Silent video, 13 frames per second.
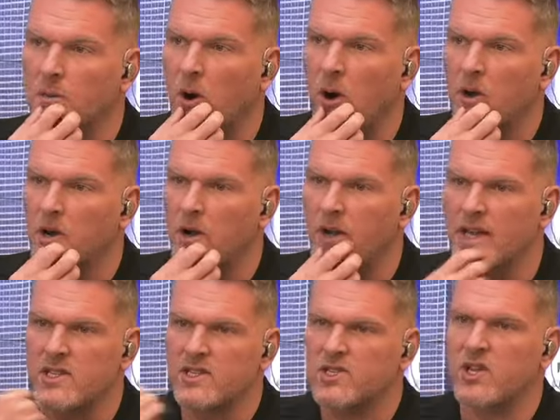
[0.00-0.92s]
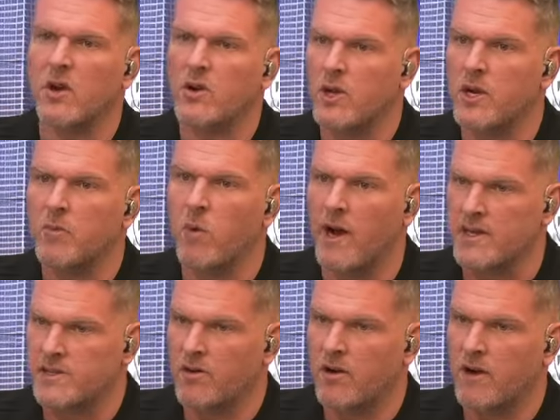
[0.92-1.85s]
Kamara, you go, he's so good, why
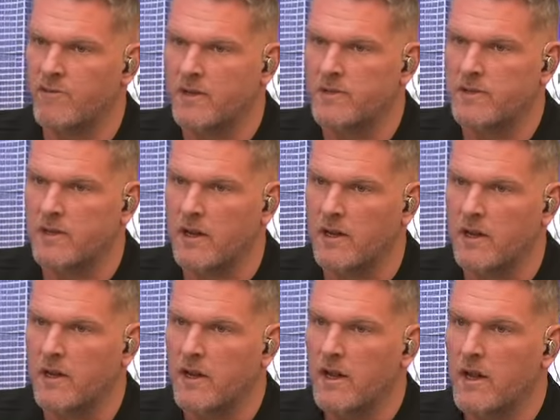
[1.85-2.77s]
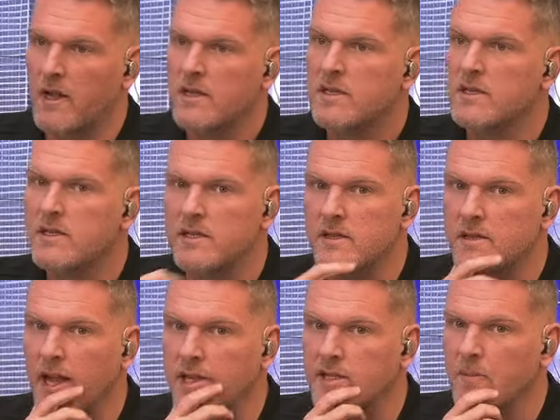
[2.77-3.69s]
does their offense stink? Yep. Makes no
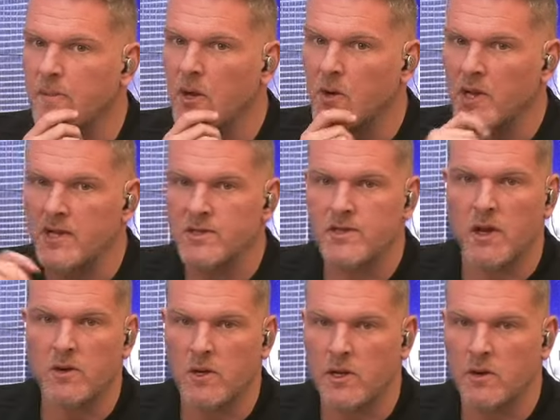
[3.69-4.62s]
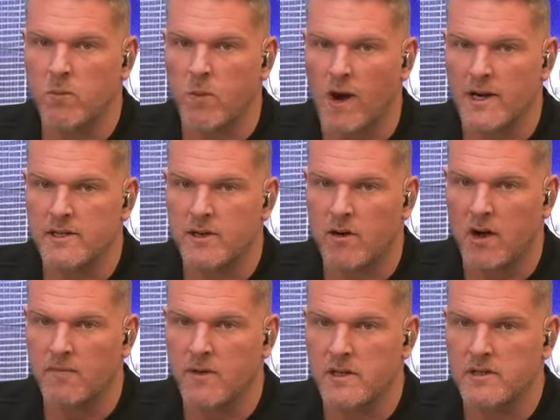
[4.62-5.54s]
sense. Taysom Hill, he's so good, why yeah. does their
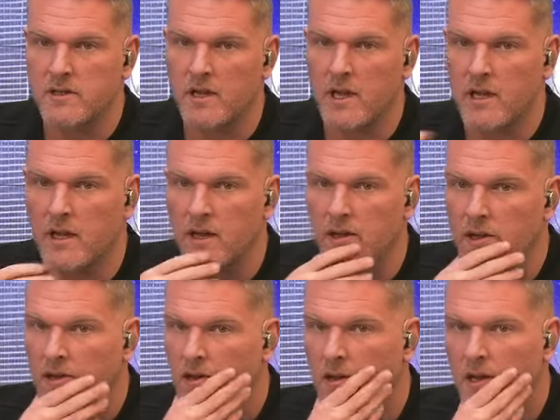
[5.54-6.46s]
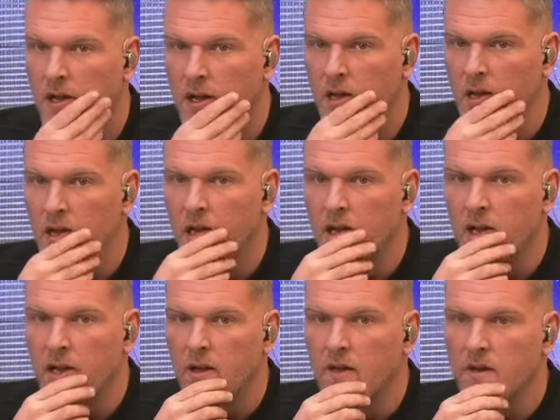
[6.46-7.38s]
offense stink? Mm-hmm. Olave.
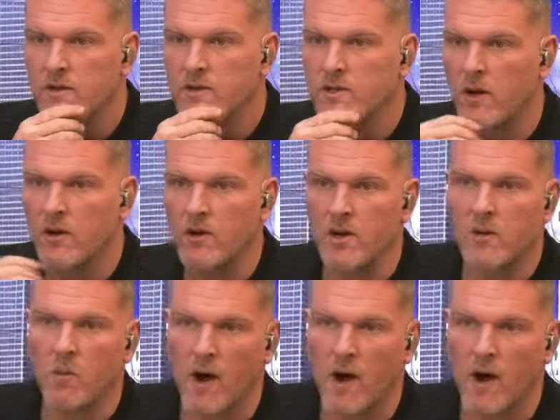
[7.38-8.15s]
Olave. So good, yeah.